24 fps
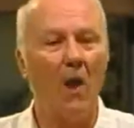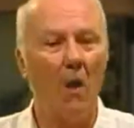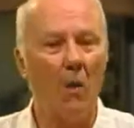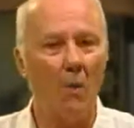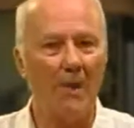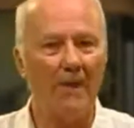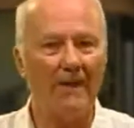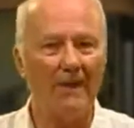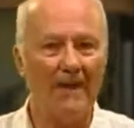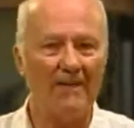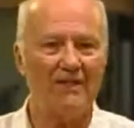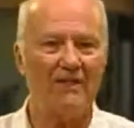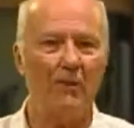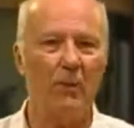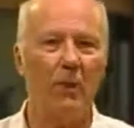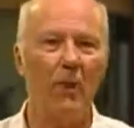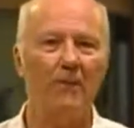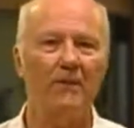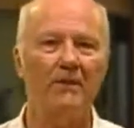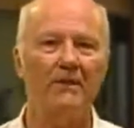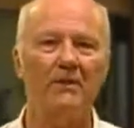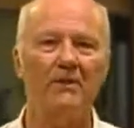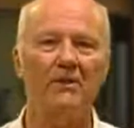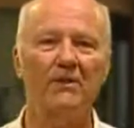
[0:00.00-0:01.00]
One last
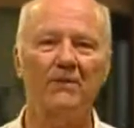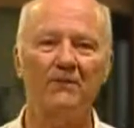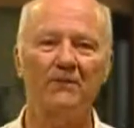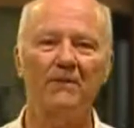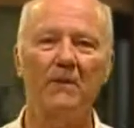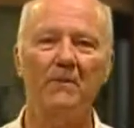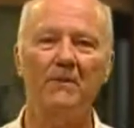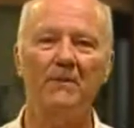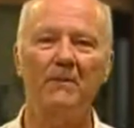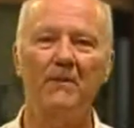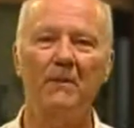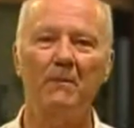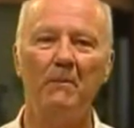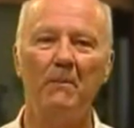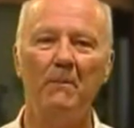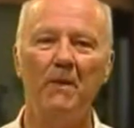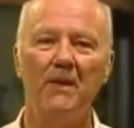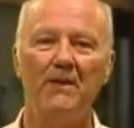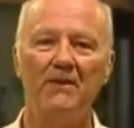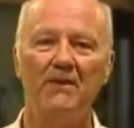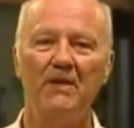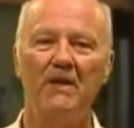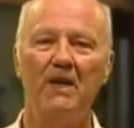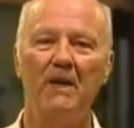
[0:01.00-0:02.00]
quote. This is from
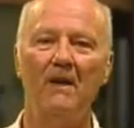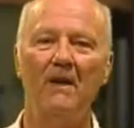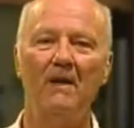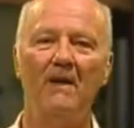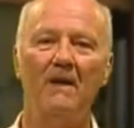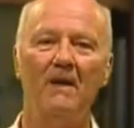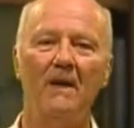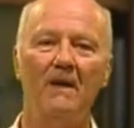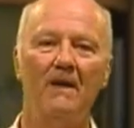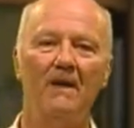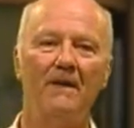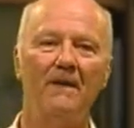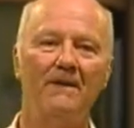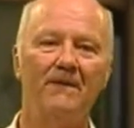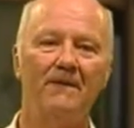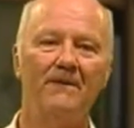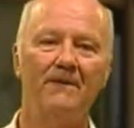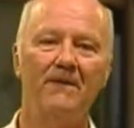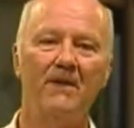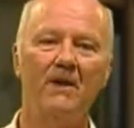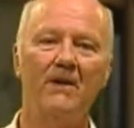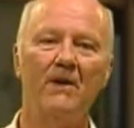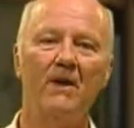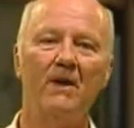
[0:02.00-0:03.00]

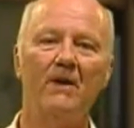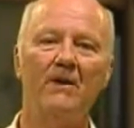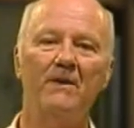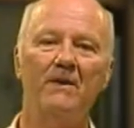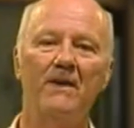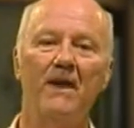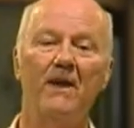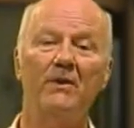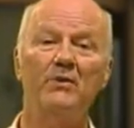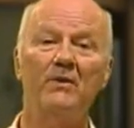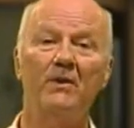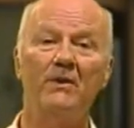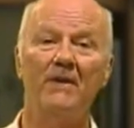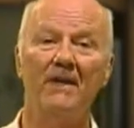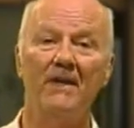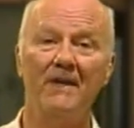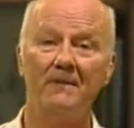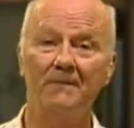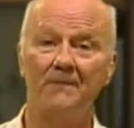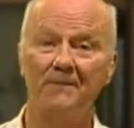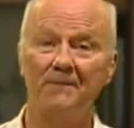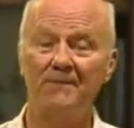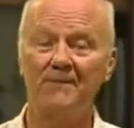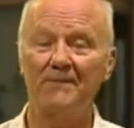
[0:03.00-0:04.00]
Teilhard de
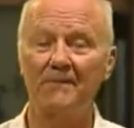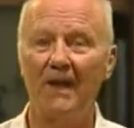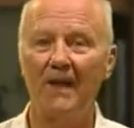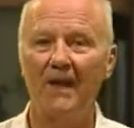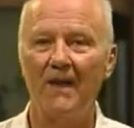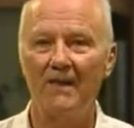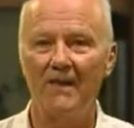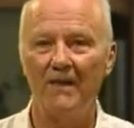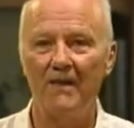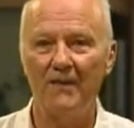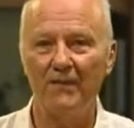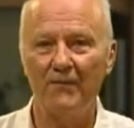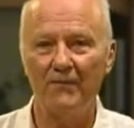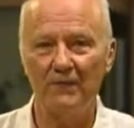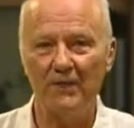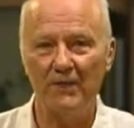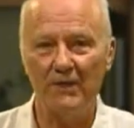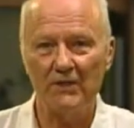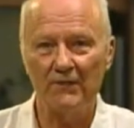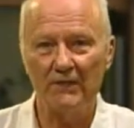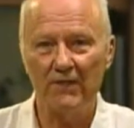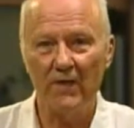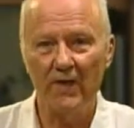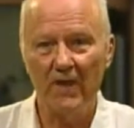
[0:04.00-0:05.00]
Chardin, the
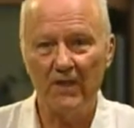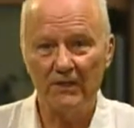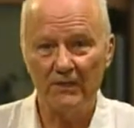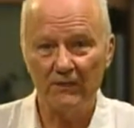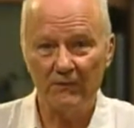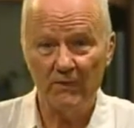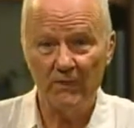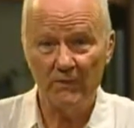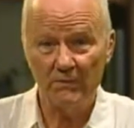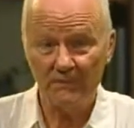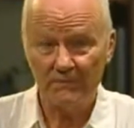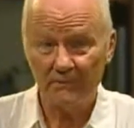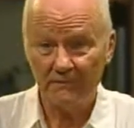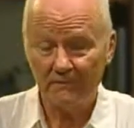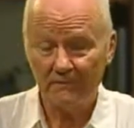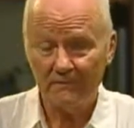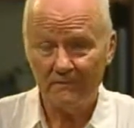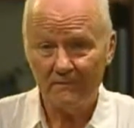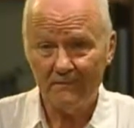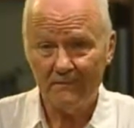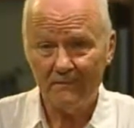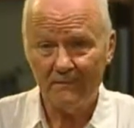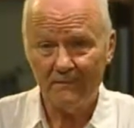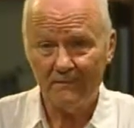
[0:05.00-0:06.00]
French philosopher.
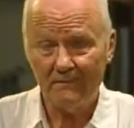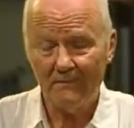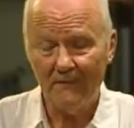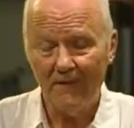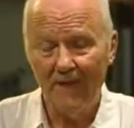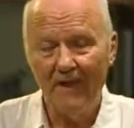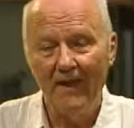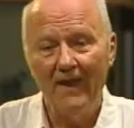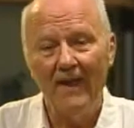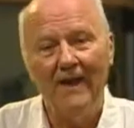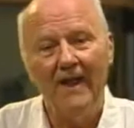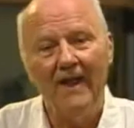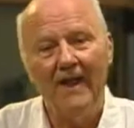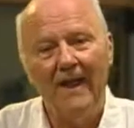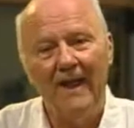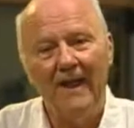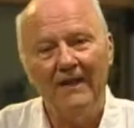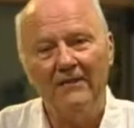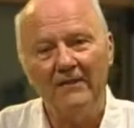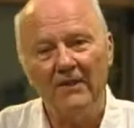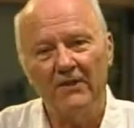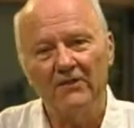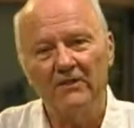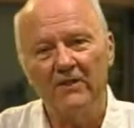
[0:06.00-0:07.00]

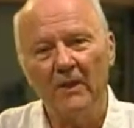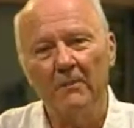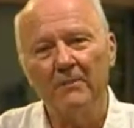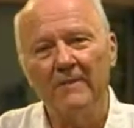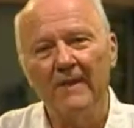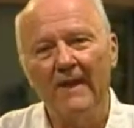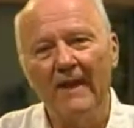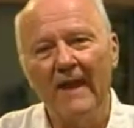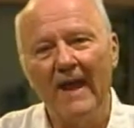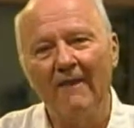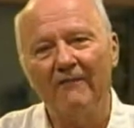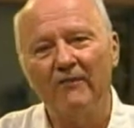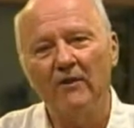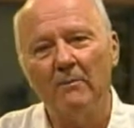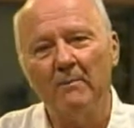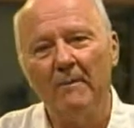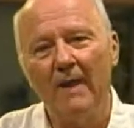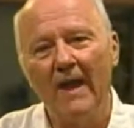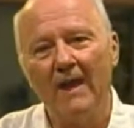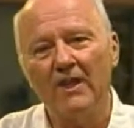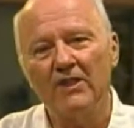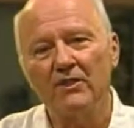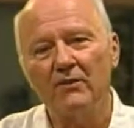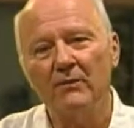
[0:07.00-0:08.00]
He says, "Someday after
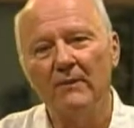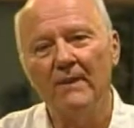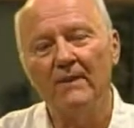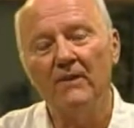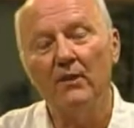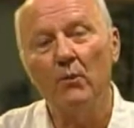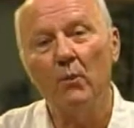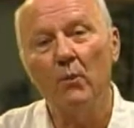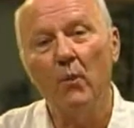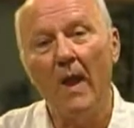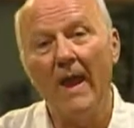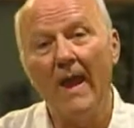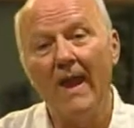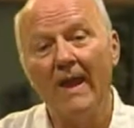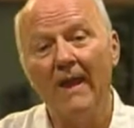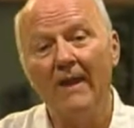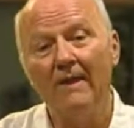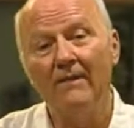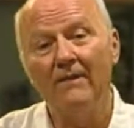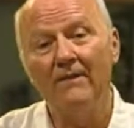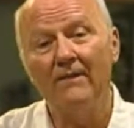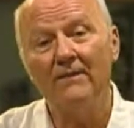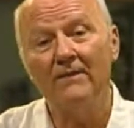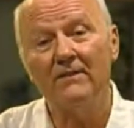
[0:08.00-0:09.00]
mastering the
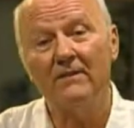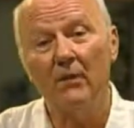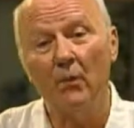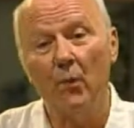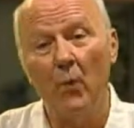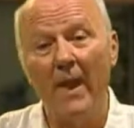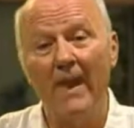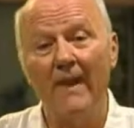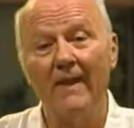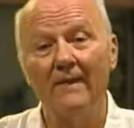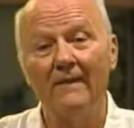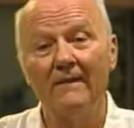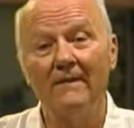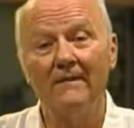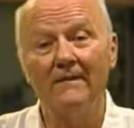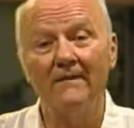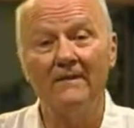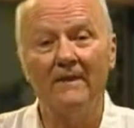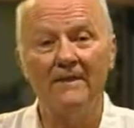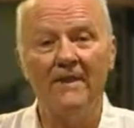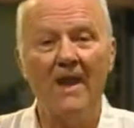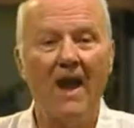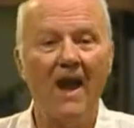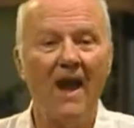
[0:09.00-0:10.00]
waves, the winds,
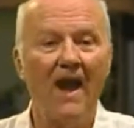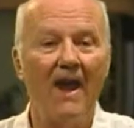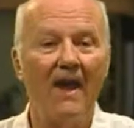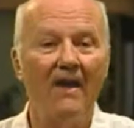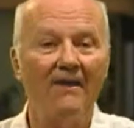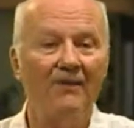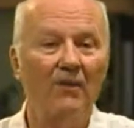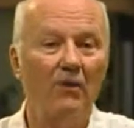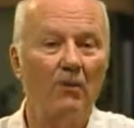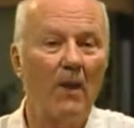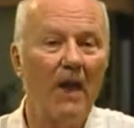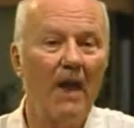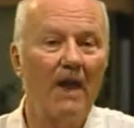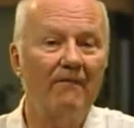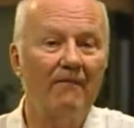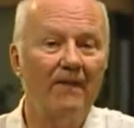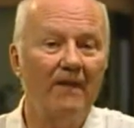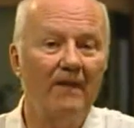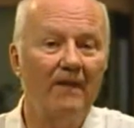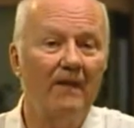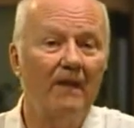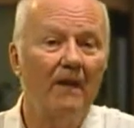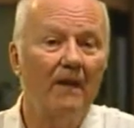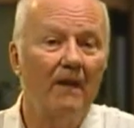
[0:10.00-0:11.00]
the tides, and
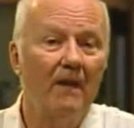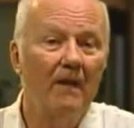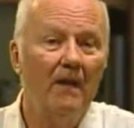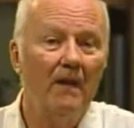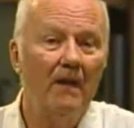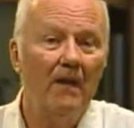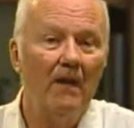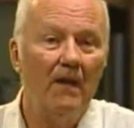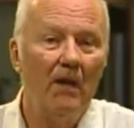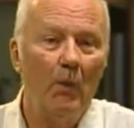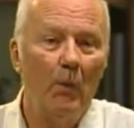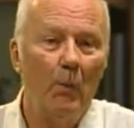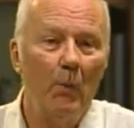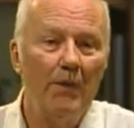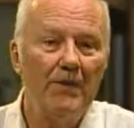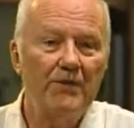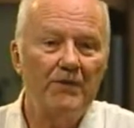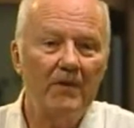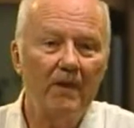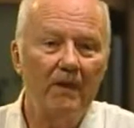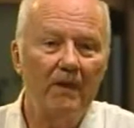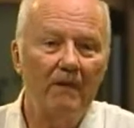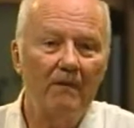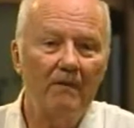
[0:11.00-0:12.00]
gravity, we
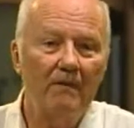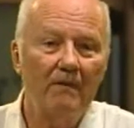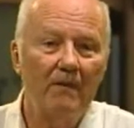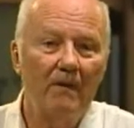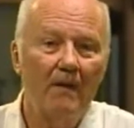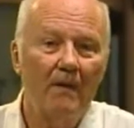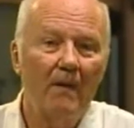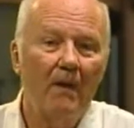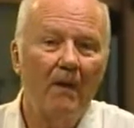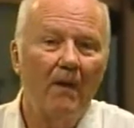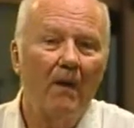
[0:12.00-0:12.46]
shall